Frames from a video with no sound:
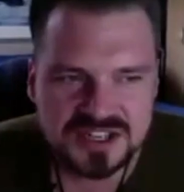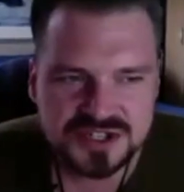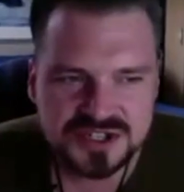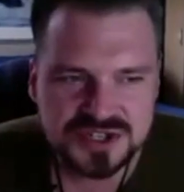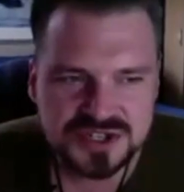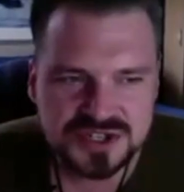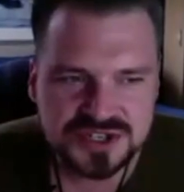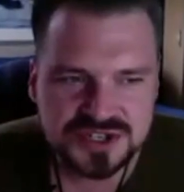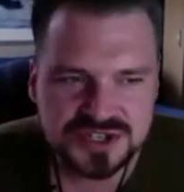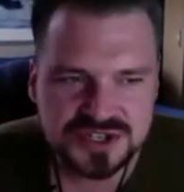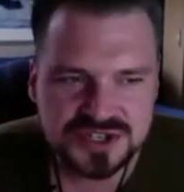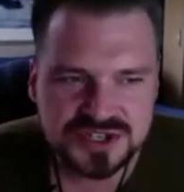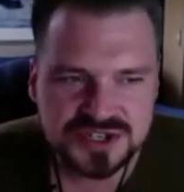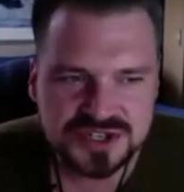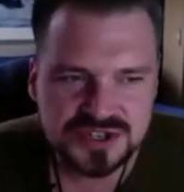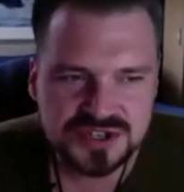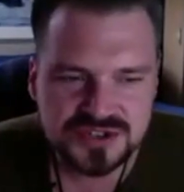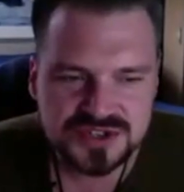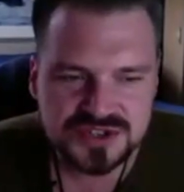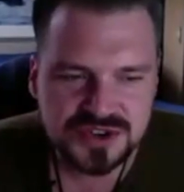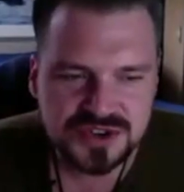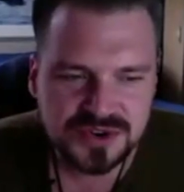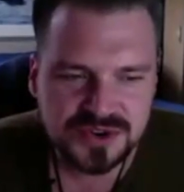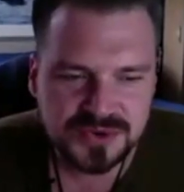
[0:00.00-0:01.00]
it's just that
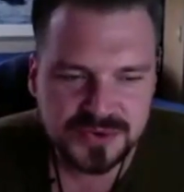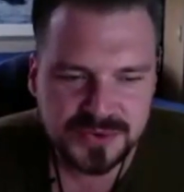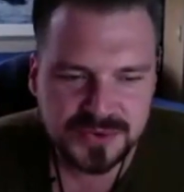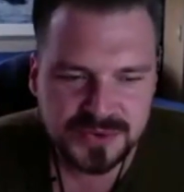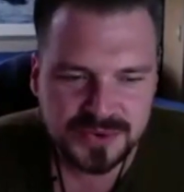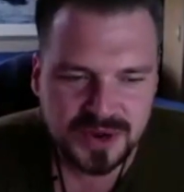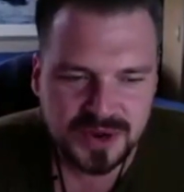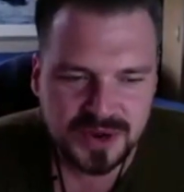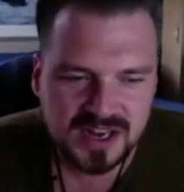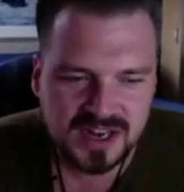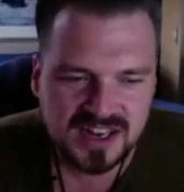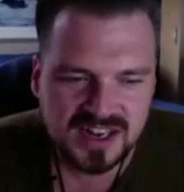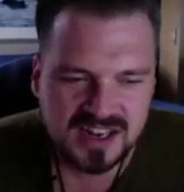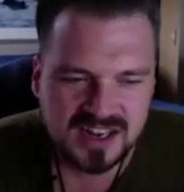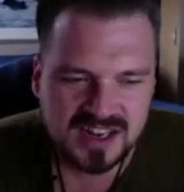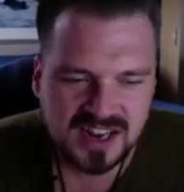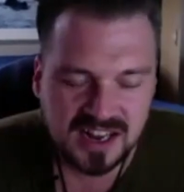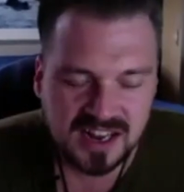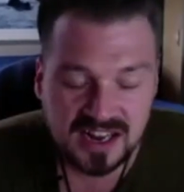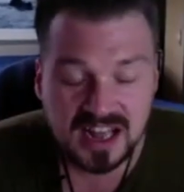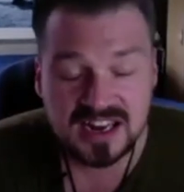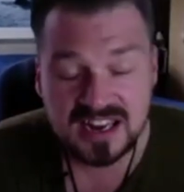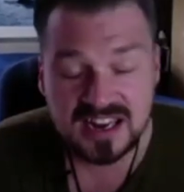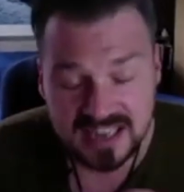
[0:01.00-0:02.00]
there's no,
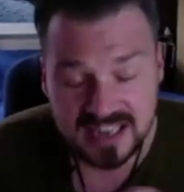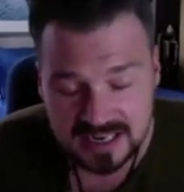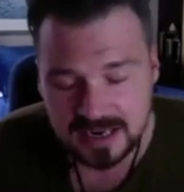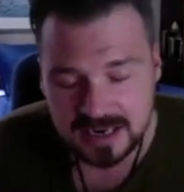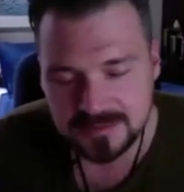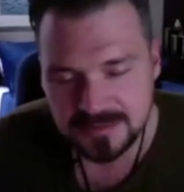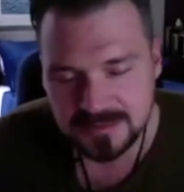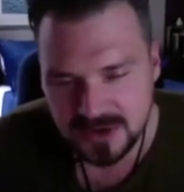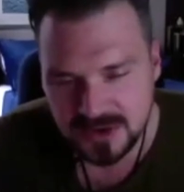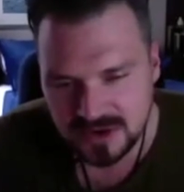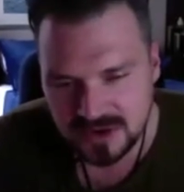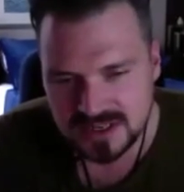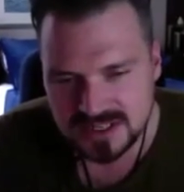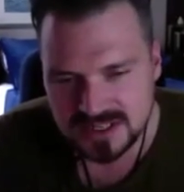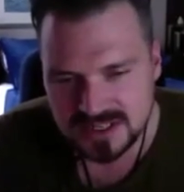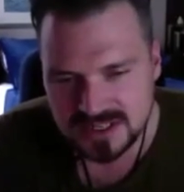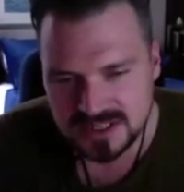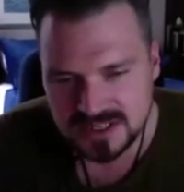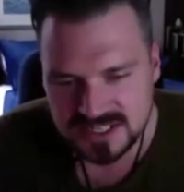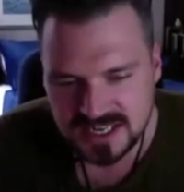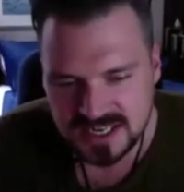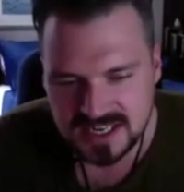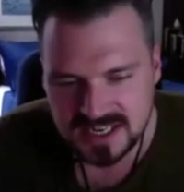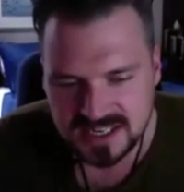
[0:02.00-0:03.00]
and again, I'm not a
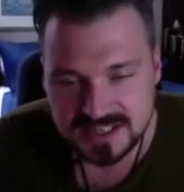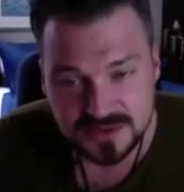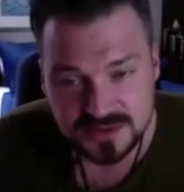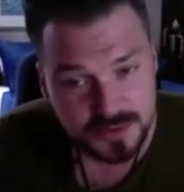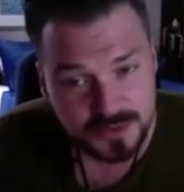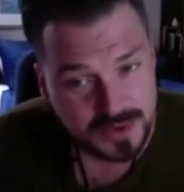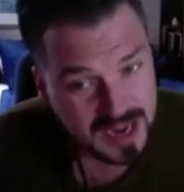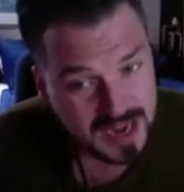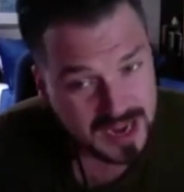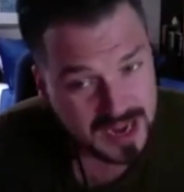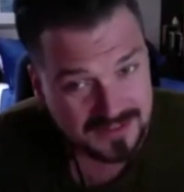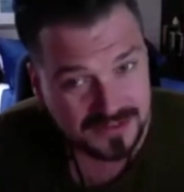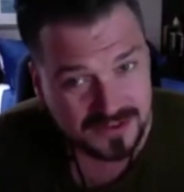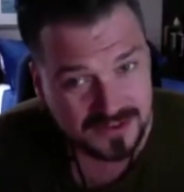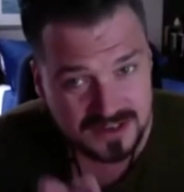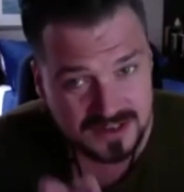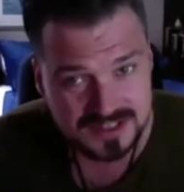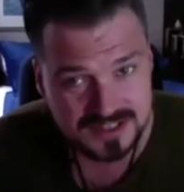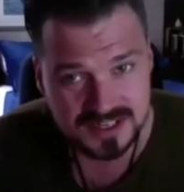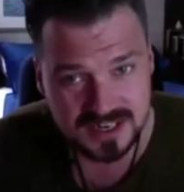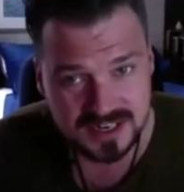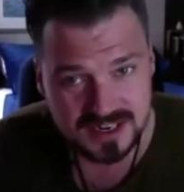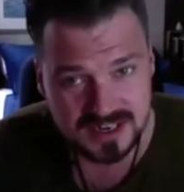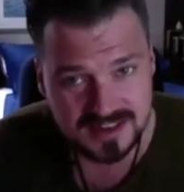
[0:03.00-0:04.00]
scientist. We have got
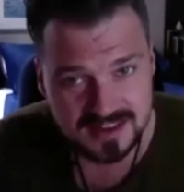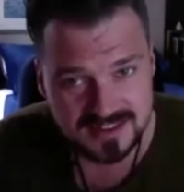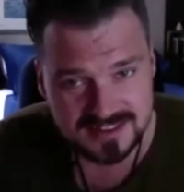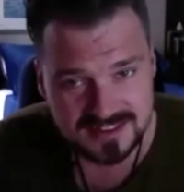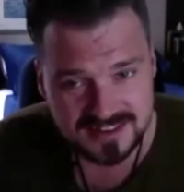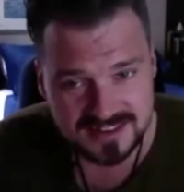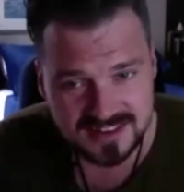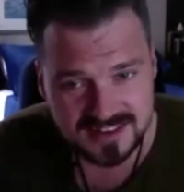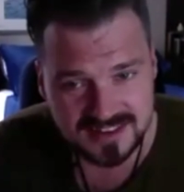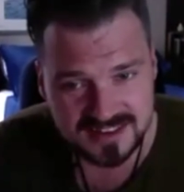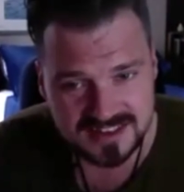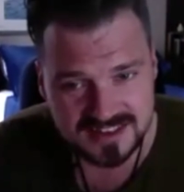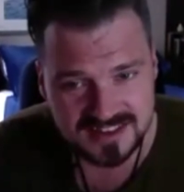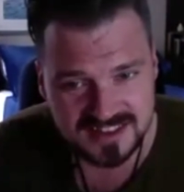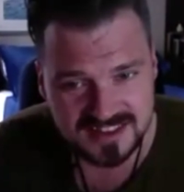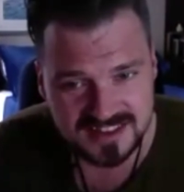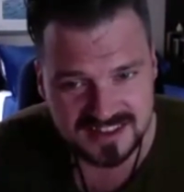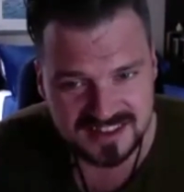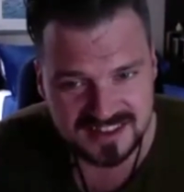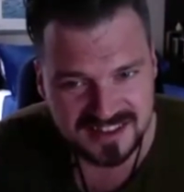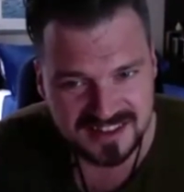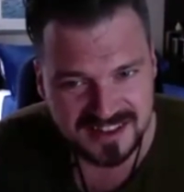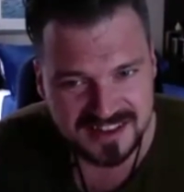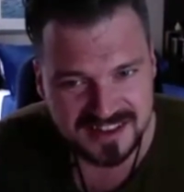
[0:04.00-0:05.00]
a scientist.
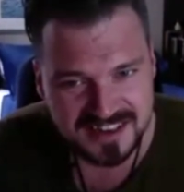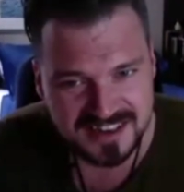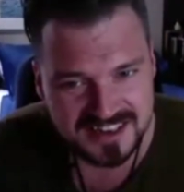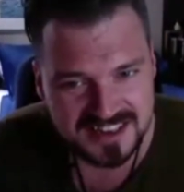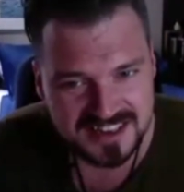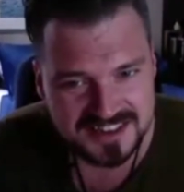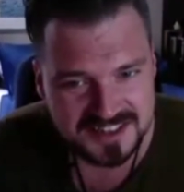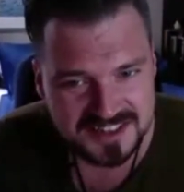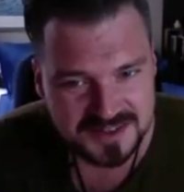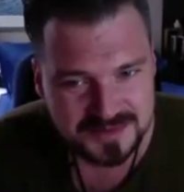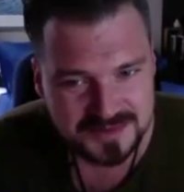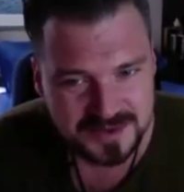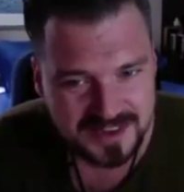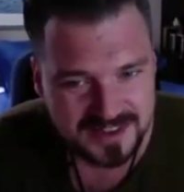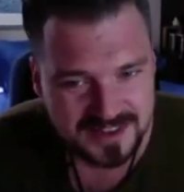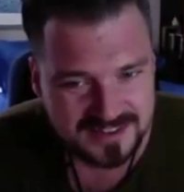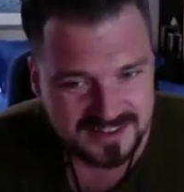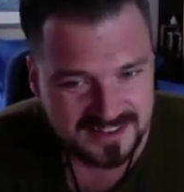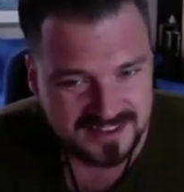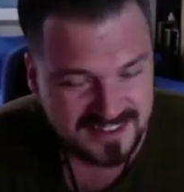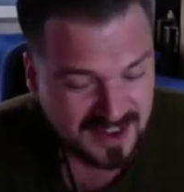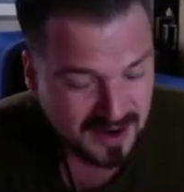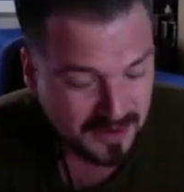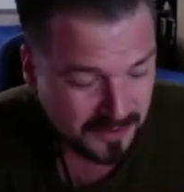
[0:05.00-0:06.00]
You need to speak
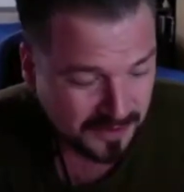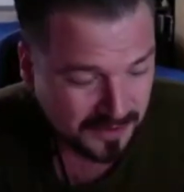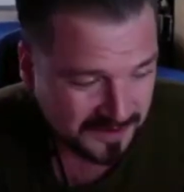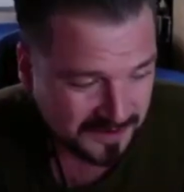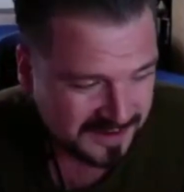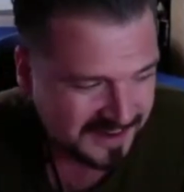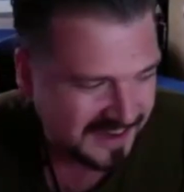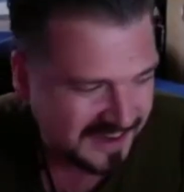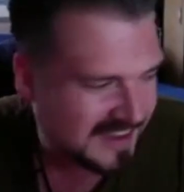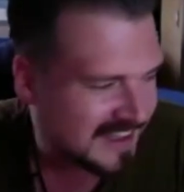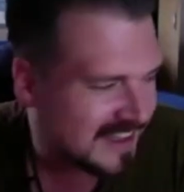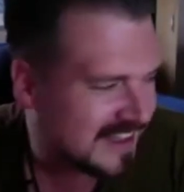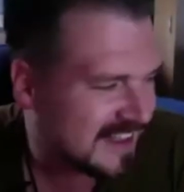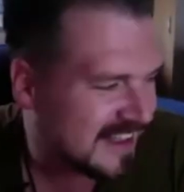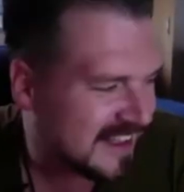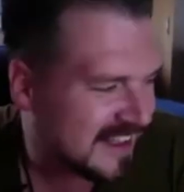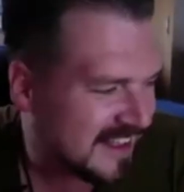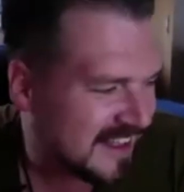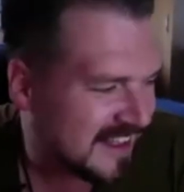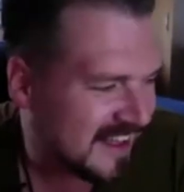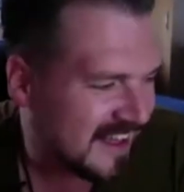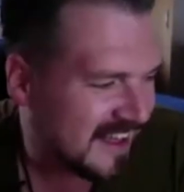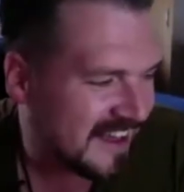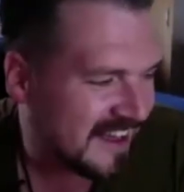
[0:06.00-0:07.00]
to that one,
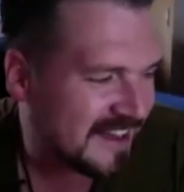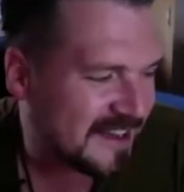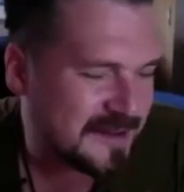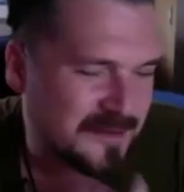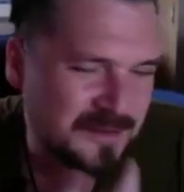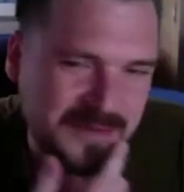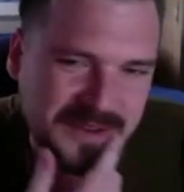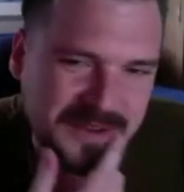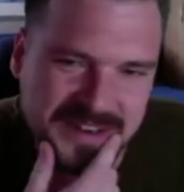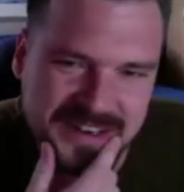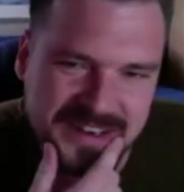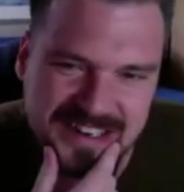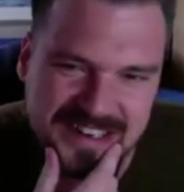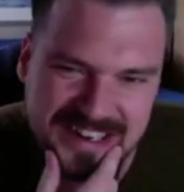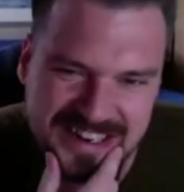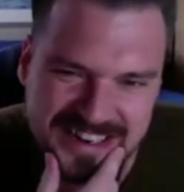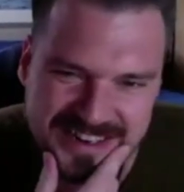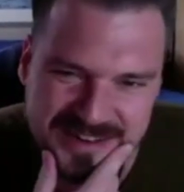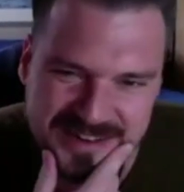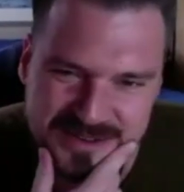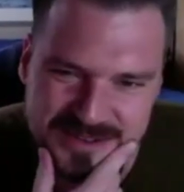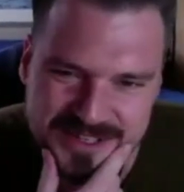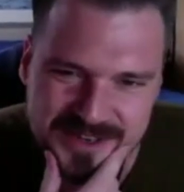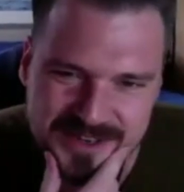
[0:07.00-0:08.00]
and
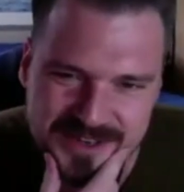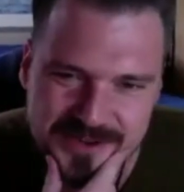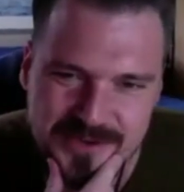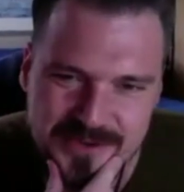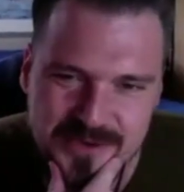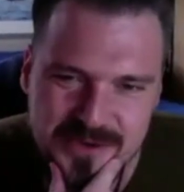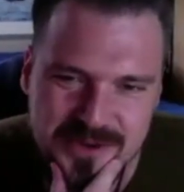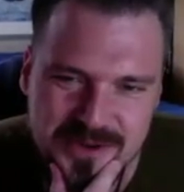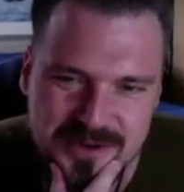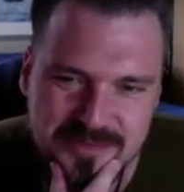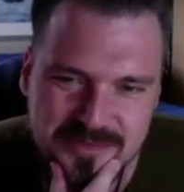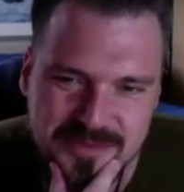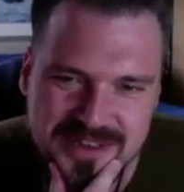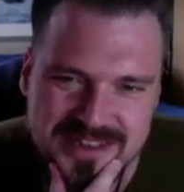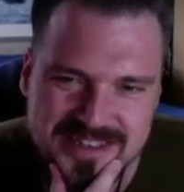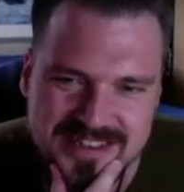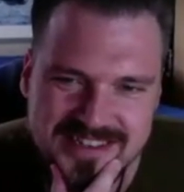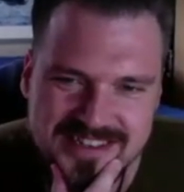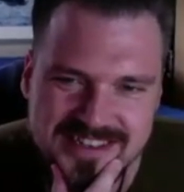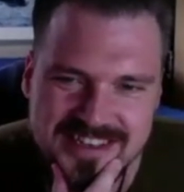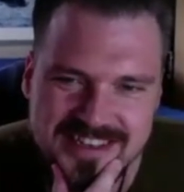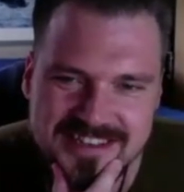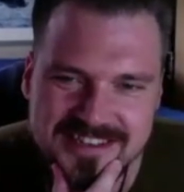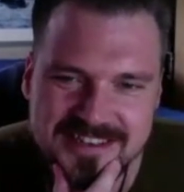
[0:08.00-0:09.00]
he'll tell you in
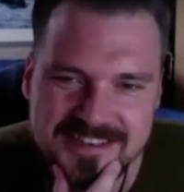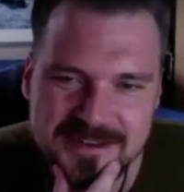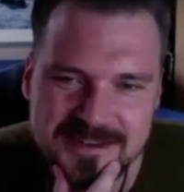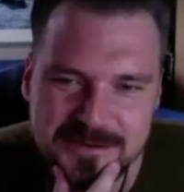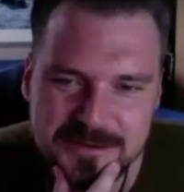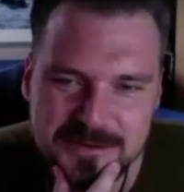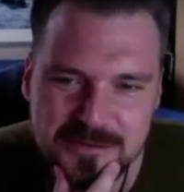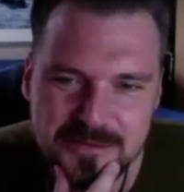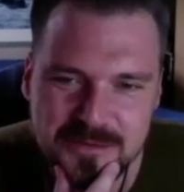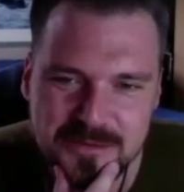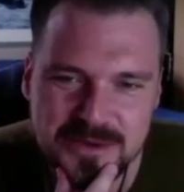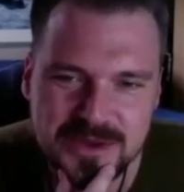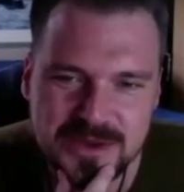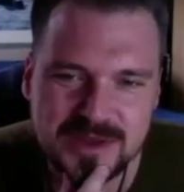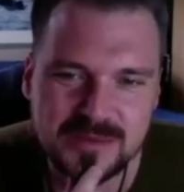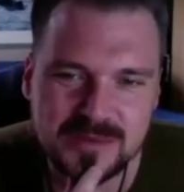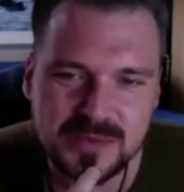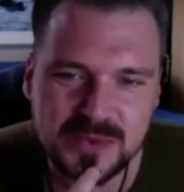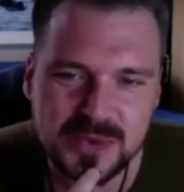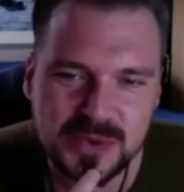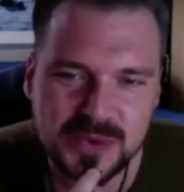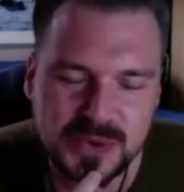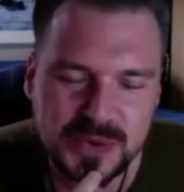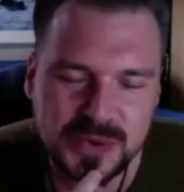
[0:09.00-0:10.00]
better detail than me.
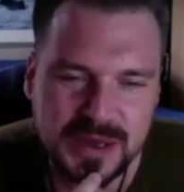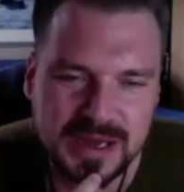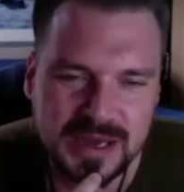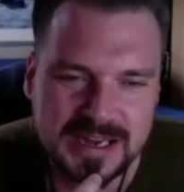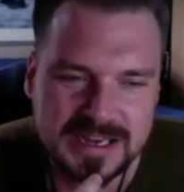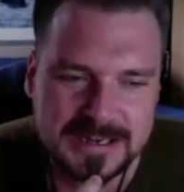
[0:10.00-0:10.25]
But